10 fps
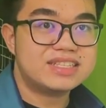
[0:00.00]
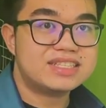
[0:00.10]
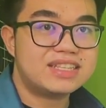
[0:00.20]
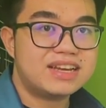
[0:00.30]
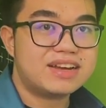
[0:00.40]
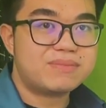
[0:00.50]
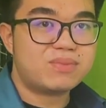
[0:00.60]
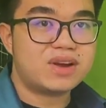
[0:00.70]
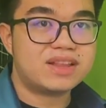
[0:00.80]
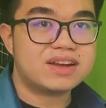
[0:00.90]
is the
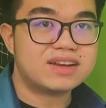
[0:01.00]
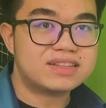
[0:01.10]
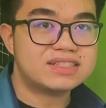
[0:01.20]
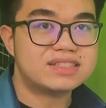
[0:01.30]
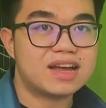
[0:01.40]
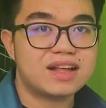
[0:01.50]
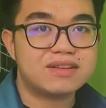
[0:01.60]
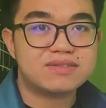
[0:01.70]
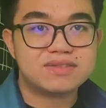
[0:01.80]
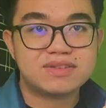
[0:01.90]
product
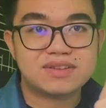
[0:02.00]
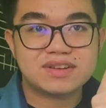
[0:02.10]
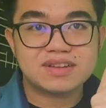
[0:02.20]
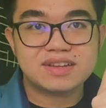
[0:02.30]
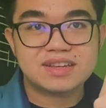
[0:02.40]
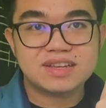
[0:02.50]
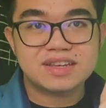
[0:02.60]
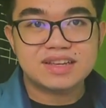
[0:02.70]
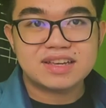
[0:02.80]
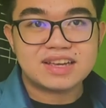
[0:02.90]
itself.
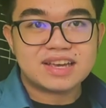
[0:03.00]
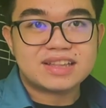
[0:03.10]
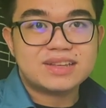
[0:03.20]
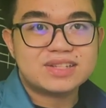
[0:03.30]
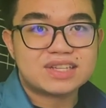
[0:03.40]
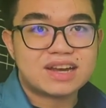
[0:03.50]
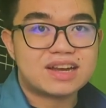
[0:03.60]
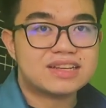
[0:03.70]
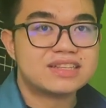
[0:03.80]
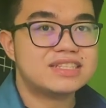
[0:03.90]
Ito
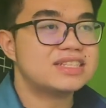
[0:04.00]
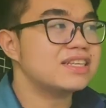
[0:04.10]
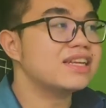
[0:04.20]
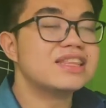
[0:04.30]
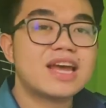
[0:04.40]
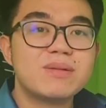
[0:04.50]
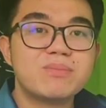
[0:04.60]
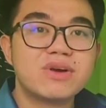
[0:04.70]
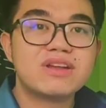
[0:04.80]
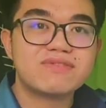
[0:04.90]
siya. This is a
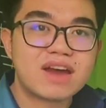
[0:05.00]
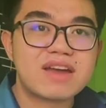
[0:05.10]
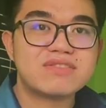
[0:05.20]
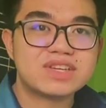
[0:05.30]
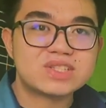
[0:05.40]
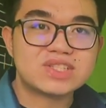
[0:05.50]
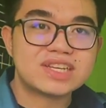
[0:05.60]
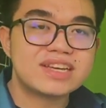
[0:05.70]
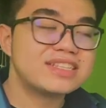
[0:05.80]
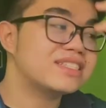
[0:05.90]
10.5
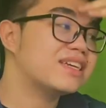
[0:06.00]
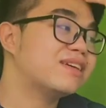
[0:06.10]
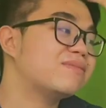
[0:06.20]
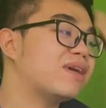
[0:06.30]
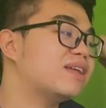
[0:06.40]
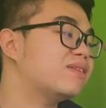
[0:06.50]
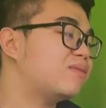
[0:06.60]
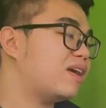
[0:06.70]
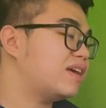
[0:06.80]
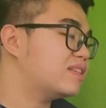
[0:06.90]
inches, by
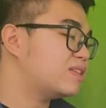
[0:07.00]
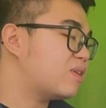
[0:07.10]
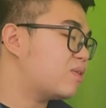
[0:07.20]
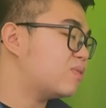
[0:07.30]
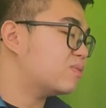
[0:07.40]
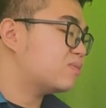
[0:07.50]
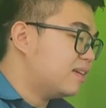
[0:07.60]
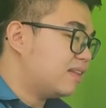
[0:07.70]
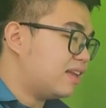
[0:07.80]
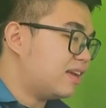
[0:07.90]
the way. So,
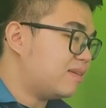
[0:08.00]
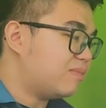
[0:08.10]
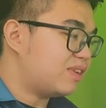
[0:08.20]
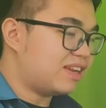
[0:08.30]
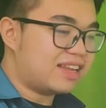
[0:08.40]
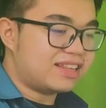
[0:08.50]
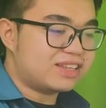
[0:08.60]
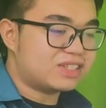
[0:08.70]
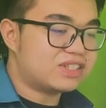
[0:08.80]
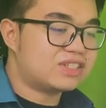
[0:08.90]
lagay muna
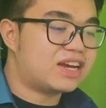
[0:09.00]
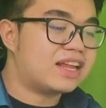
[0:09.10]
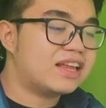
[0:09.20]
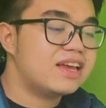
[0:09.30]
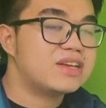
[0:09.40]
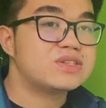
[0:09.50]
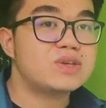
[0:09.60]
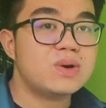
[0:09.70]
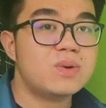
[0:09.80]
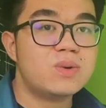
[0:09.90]
natin siya dyan.
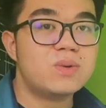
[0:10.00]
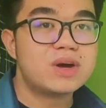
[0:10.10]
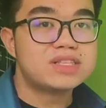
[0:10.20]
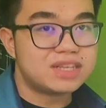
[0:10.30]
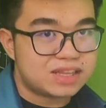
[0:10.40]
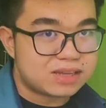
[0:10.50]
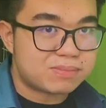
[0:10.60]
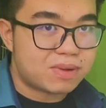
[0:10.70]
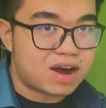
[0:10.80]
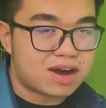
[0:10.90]
So, what's in
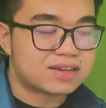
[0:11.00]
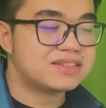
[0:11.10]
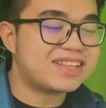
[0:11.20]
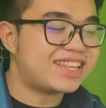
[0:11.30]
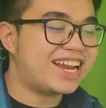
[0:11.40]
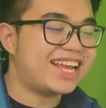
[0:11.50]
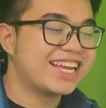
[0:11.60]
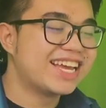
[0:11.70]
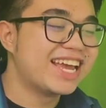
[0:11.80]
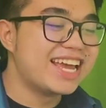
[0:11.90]
the box?
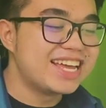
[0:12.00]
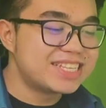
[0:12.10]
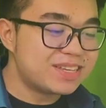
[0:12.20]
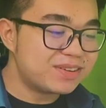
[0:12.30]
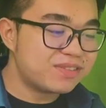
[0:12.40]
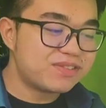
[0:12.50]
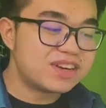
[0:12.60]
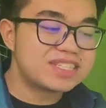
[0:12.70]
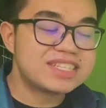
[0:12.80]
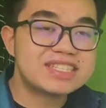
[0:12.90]
So,
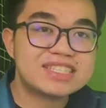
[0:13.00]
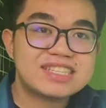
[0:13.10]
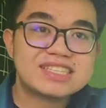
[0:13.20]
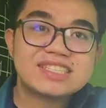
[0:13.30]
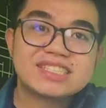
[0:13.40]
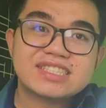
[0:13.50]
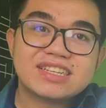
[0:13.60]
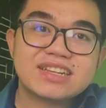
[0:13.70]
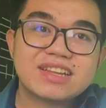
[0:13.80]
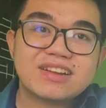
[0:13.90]
first is this, the